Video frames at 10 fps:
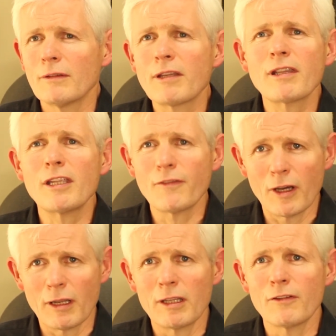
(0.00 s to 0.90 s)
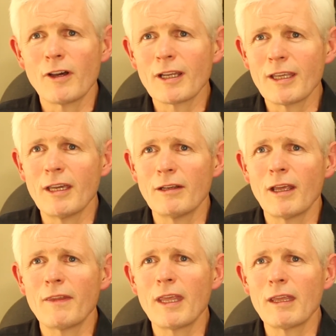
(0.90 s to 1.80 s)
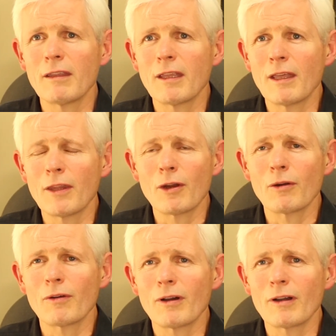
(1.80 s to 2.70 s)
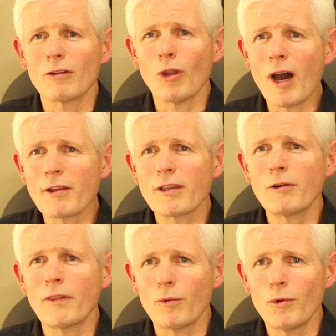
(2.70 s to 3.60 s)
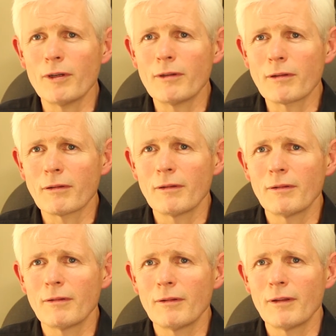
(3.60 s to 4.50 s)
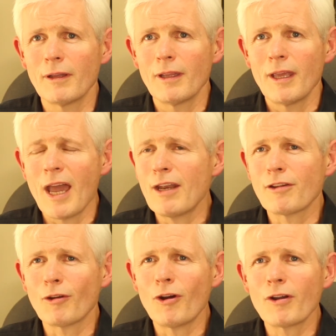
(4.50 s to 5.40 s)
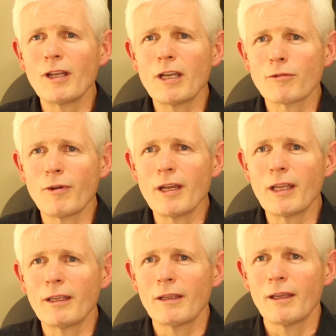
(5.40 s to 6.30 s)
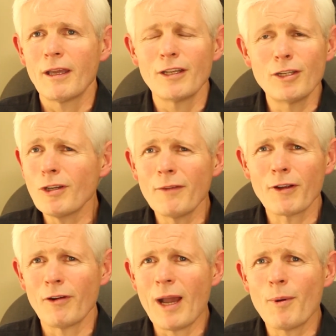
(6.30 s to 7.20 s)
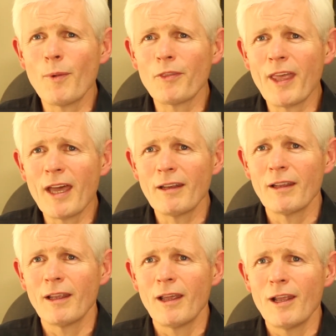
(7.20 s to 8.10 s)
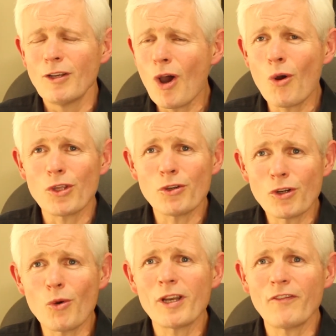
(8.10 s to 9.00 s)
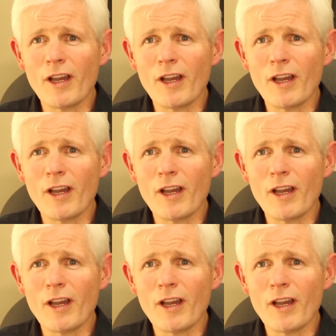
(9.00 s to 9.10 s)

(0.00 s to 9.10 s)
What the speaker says: you've got a kid, and they're lost out in the woods, and it's dark and it's raining. Do you give a crap about that? No, you're going to